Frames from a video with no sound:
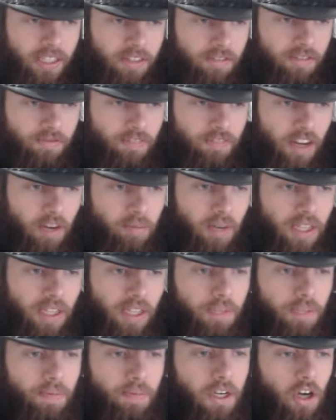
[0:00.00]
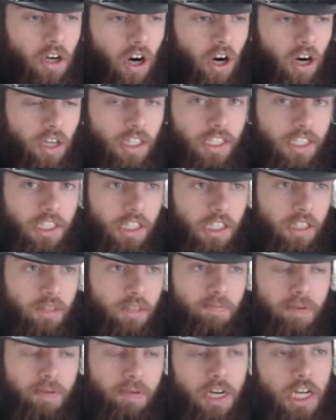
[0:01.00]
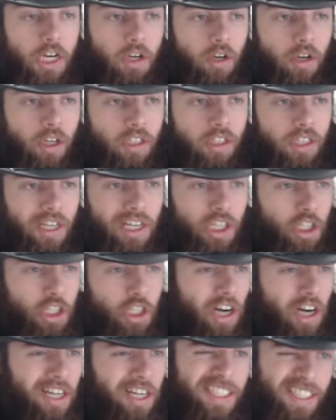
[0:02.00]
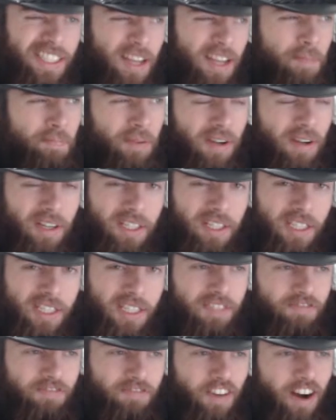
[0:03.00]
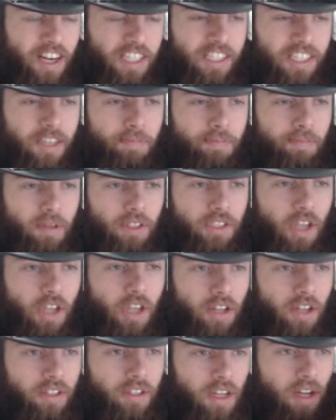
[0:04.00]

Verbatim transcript: Venom Let There Be Carnage is pretty good. Sure, it's simple. It's very simple done,